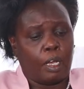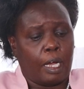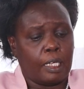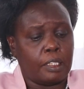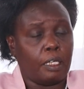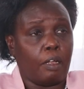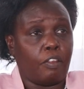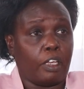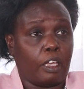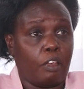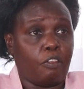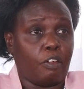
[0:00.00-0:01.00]
and the
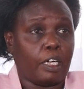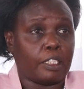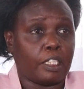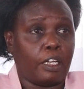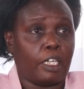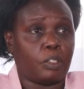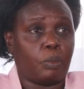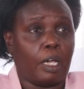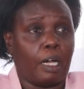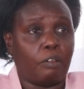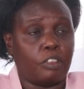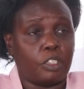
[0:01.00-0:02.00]
key focus areas we
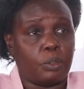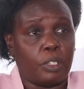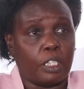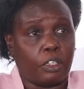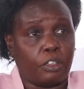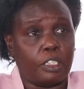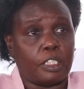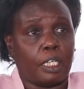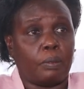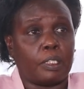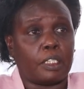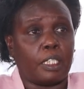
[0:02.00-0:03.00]
have is to increase
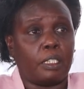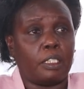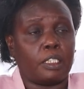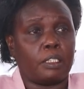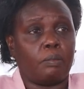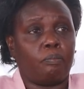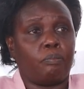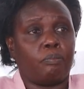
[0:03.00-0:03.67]
our sales,